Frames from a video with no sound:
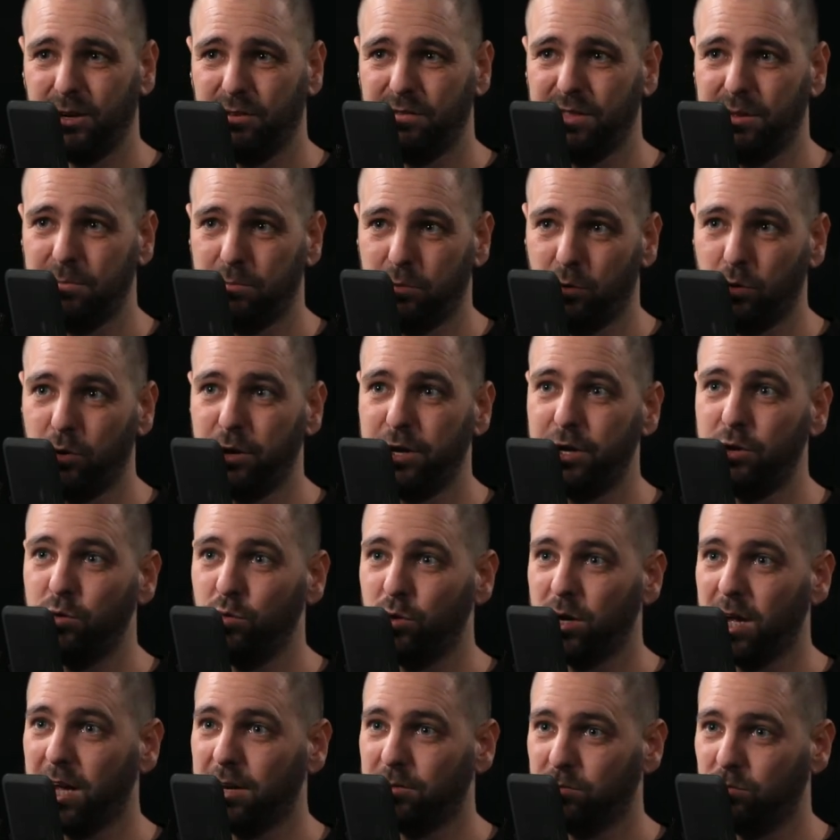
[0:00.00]
of the boy
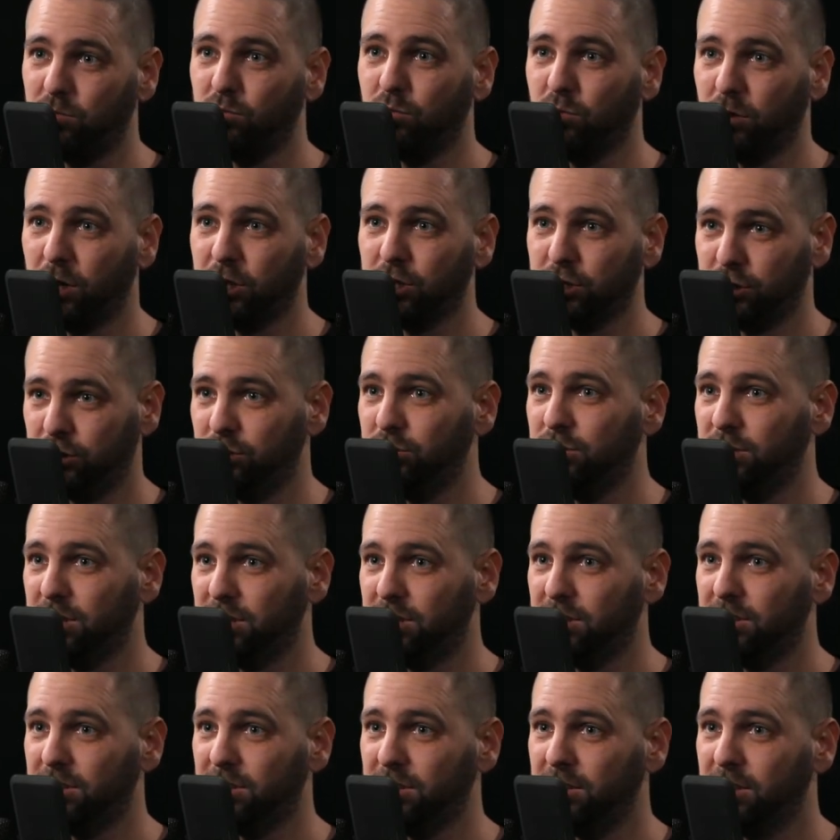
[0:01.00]
who got washed to
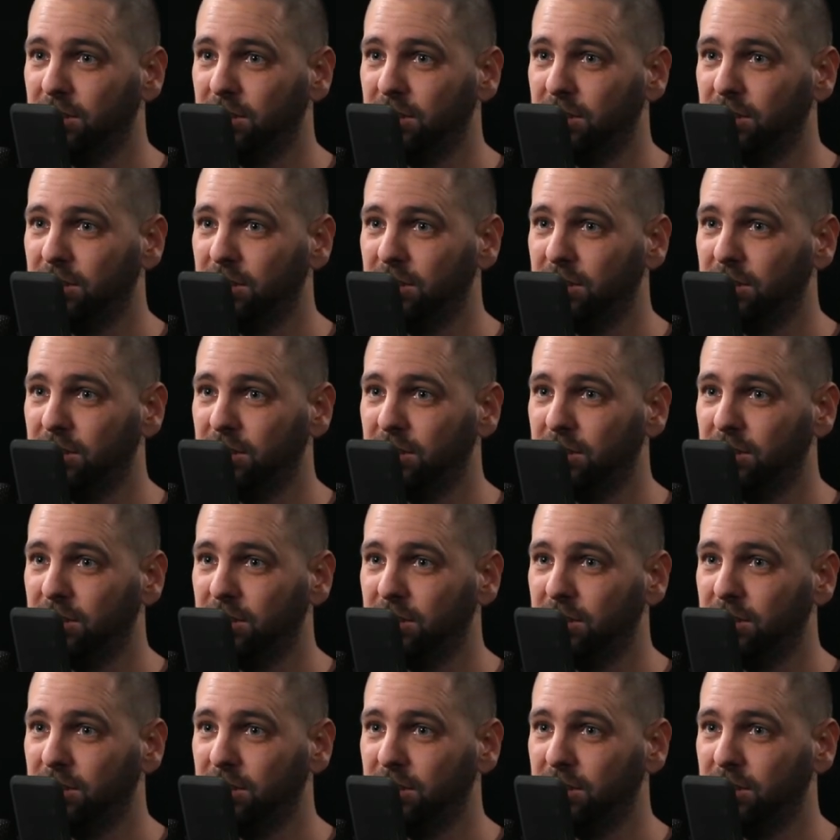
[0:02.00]
the.